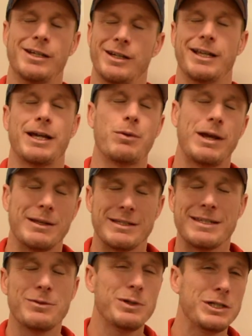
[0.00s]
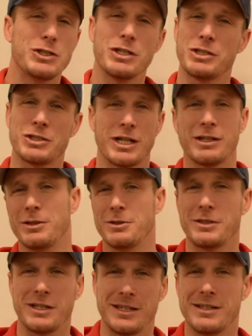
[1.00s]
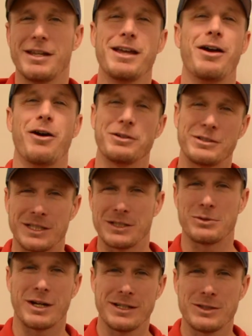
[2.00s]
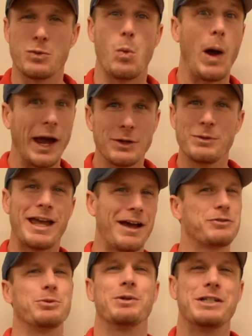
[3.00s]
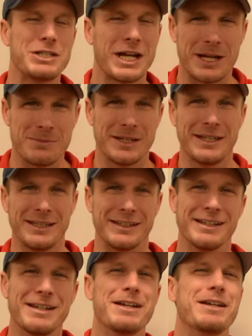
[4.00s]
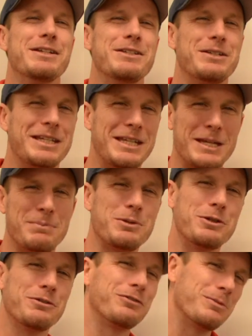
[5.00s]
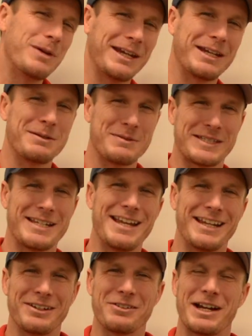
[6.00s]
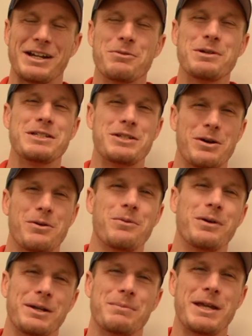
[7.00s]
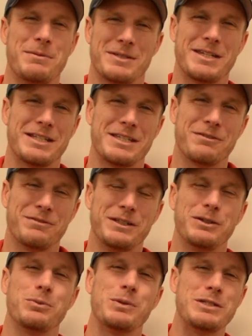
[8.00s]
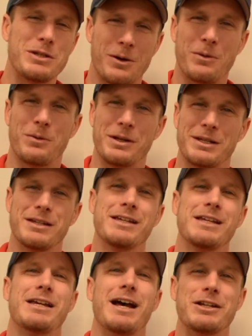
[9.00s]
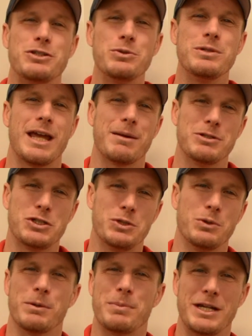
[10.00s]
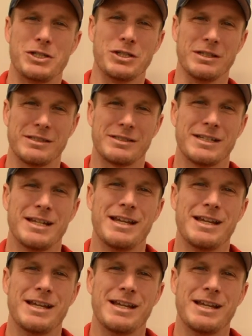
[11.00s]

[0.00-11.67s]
Like, wait, didn't we just check those in our 6 rights? Why do we have to recheck them again? To keep you from making a mistake, right? We don't want to make mistakes in the field. We don't want to do damage to our patients.